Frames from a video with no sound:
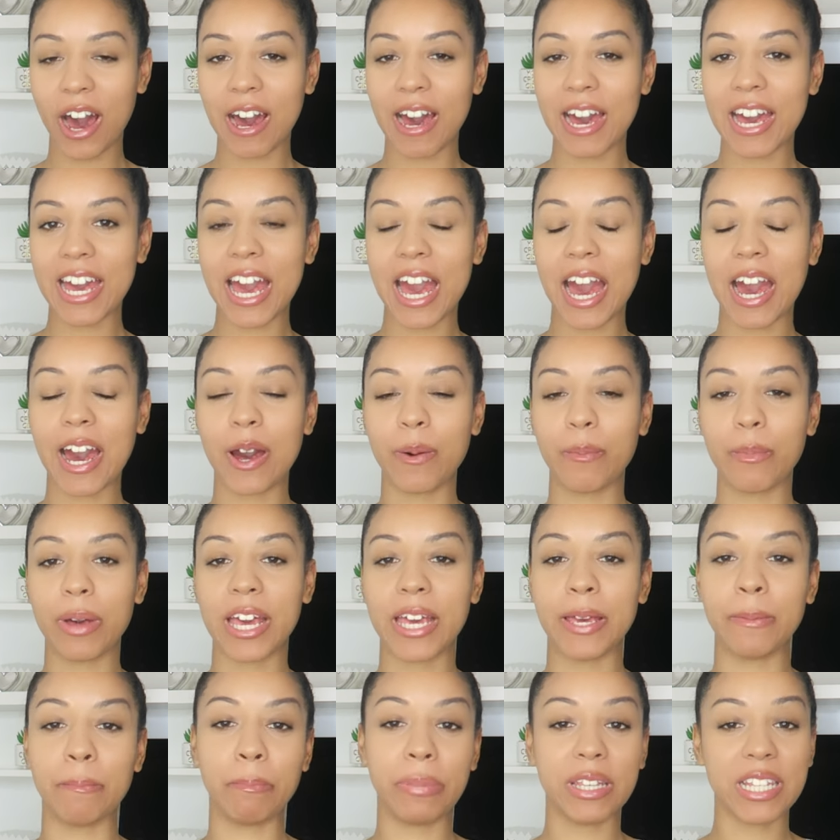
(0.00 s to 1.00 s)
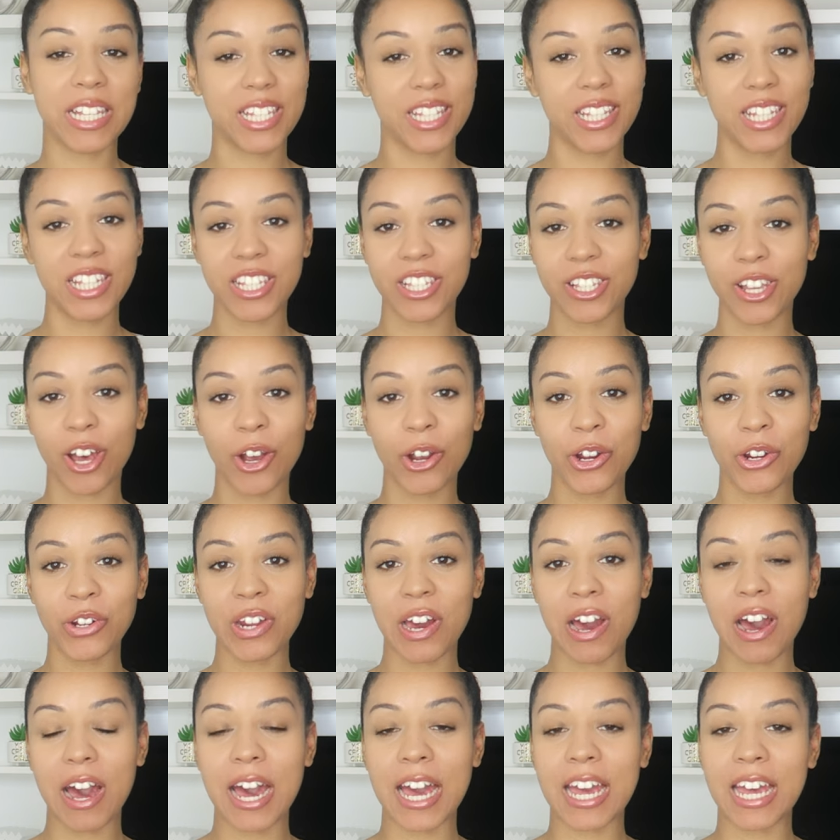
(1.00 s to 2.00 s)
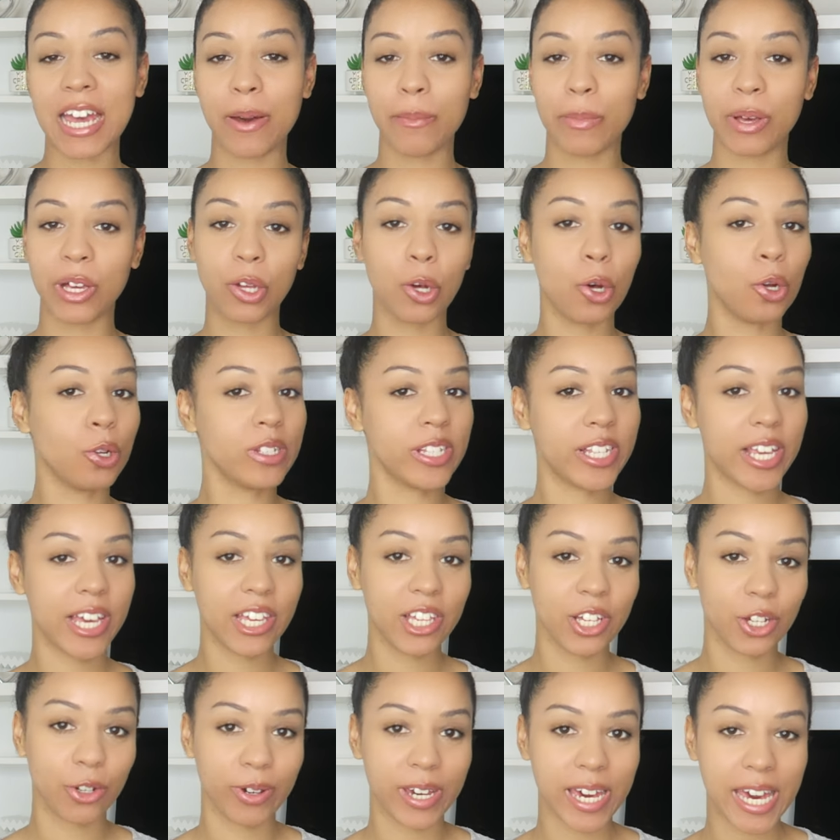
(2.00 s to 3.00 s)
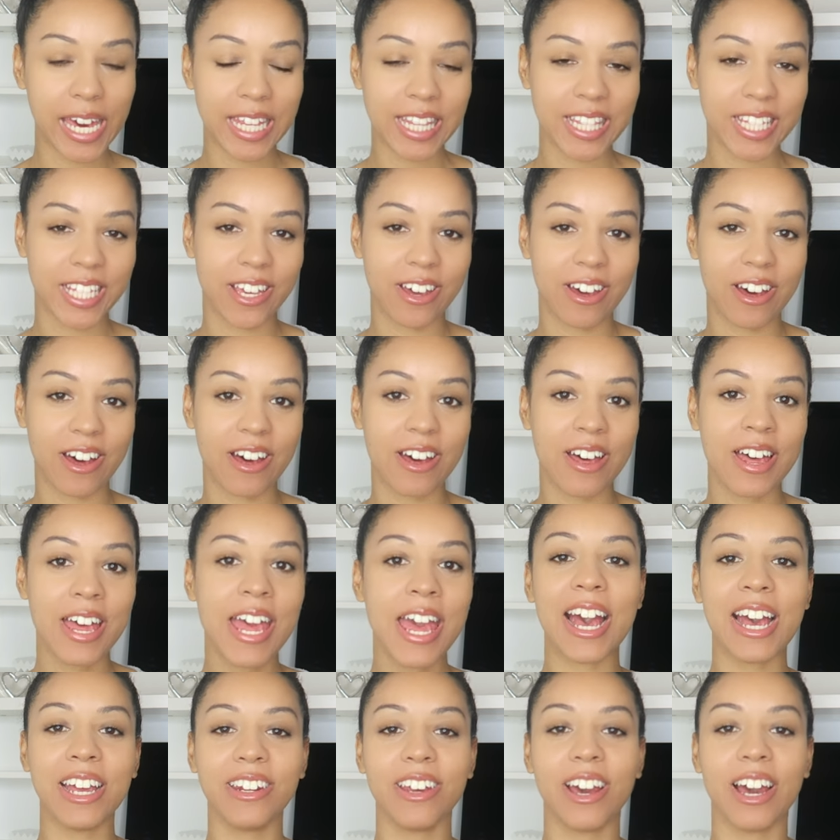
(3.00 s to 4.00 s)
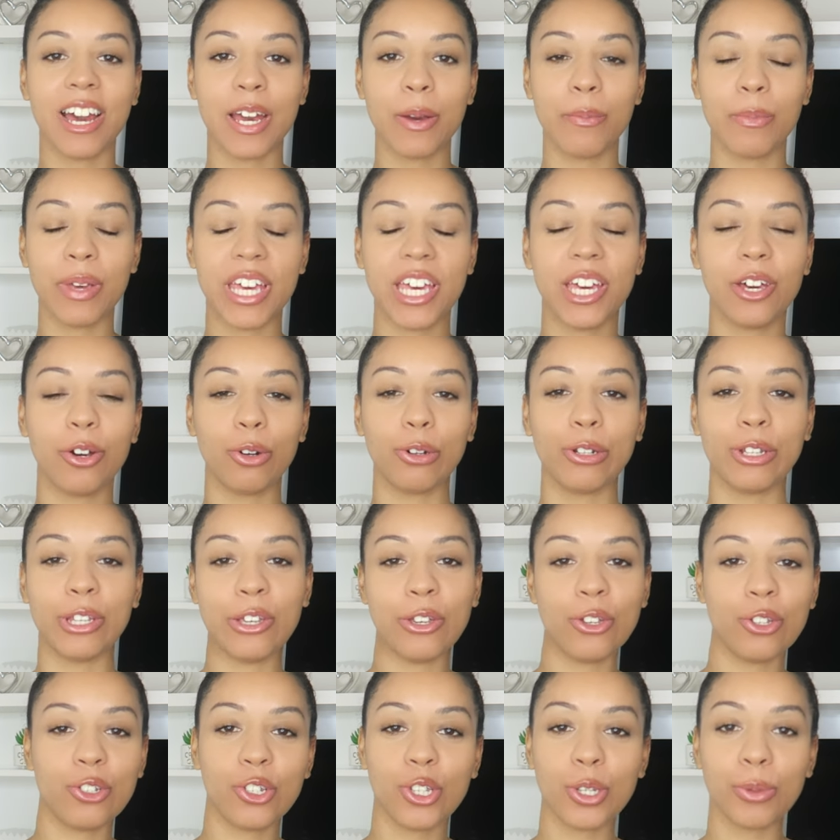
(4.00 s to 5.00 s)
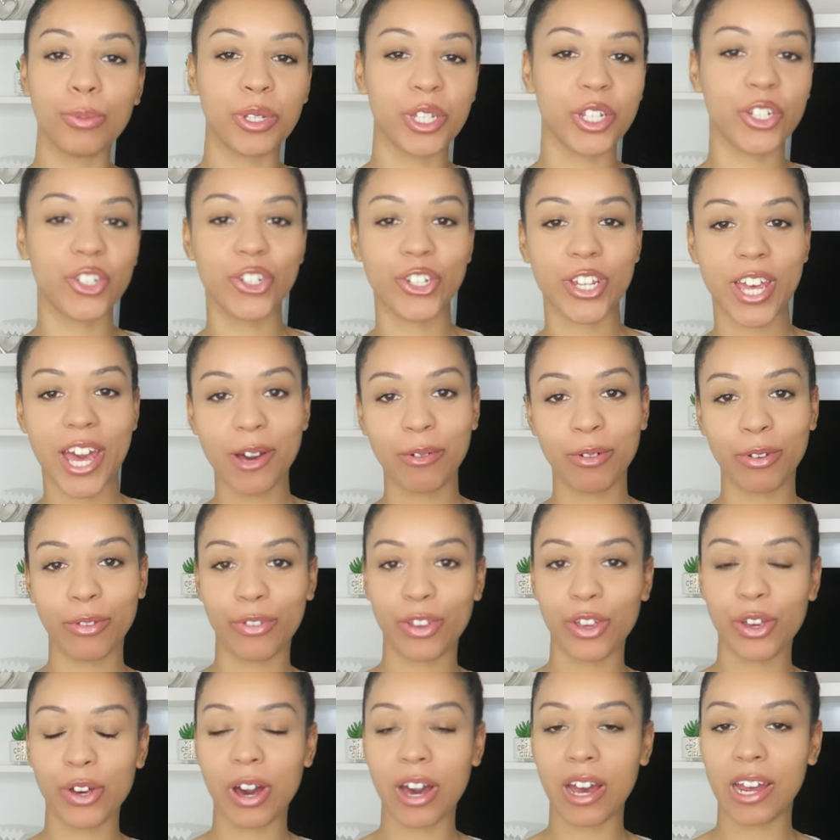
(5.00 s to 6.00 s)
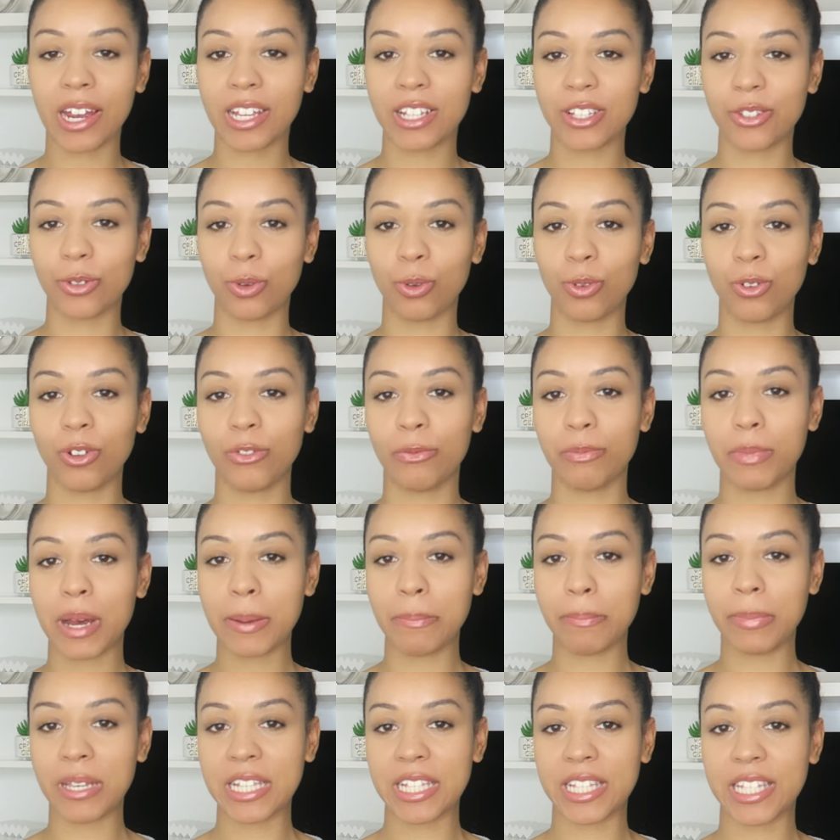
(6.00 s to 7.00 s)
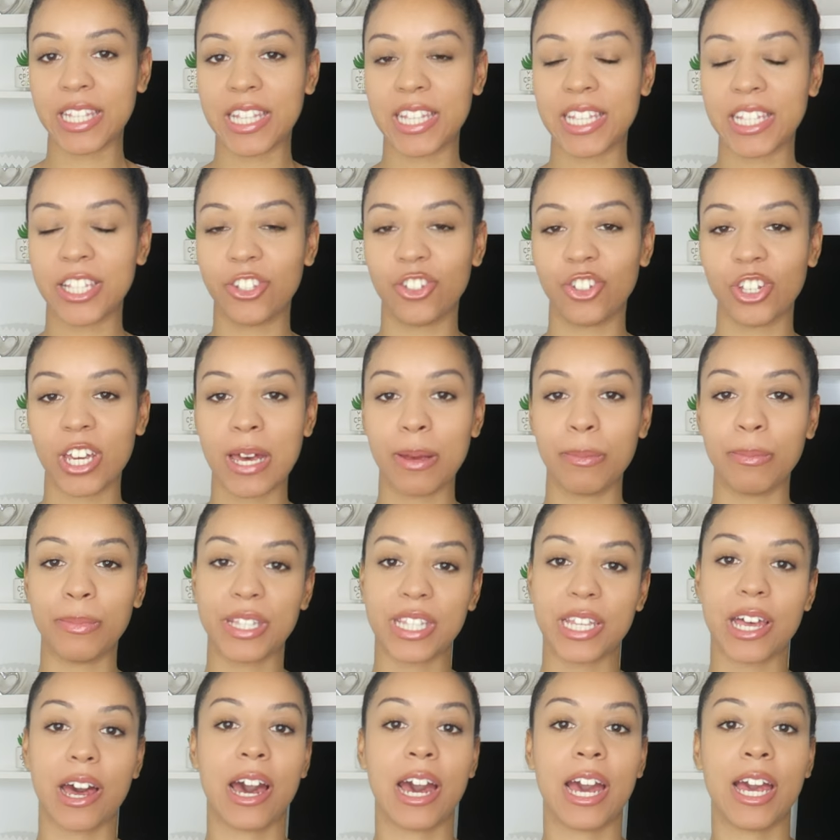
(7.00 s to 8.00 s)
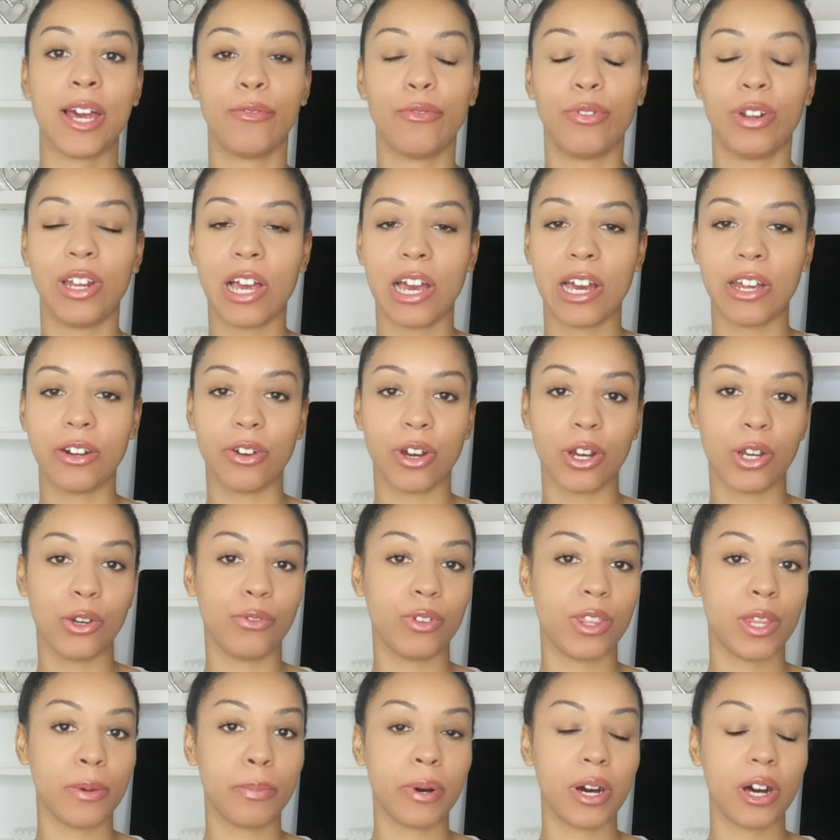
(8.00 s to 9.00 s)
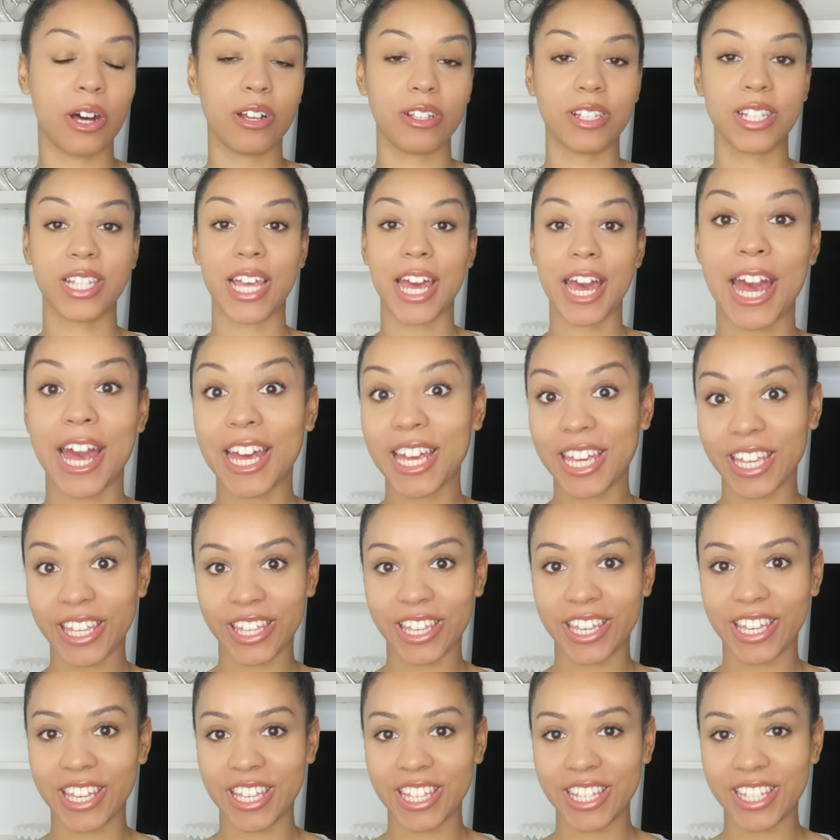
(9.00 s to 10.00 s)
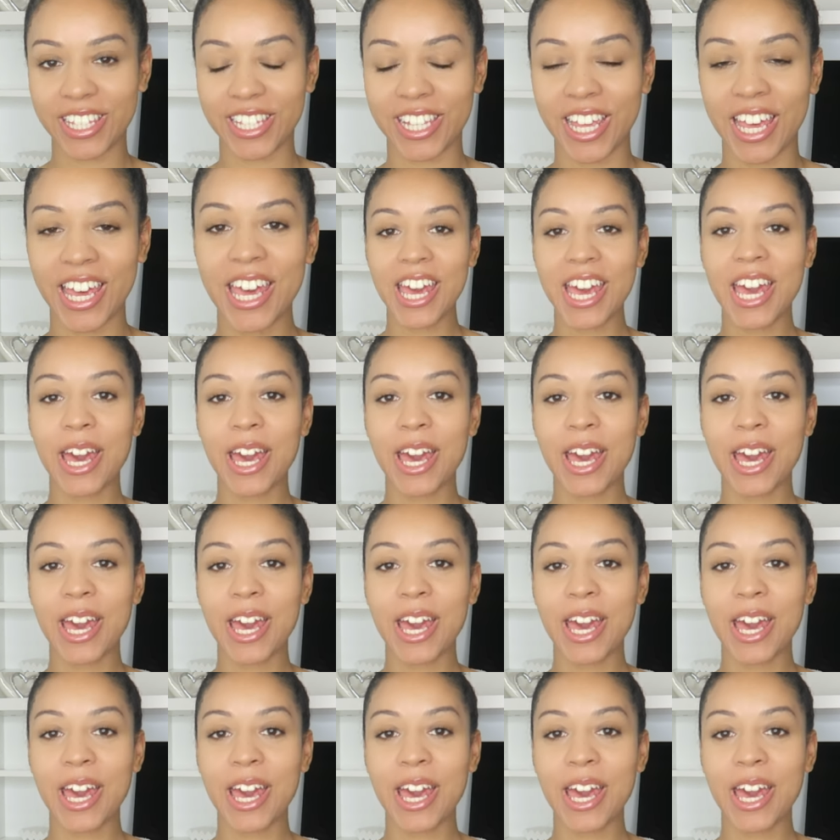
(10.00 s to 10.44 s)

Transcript: I am a business owner, I am a content creator, and I am here on YouTube to share with you guys all of my business gems that I have learned over the past eight years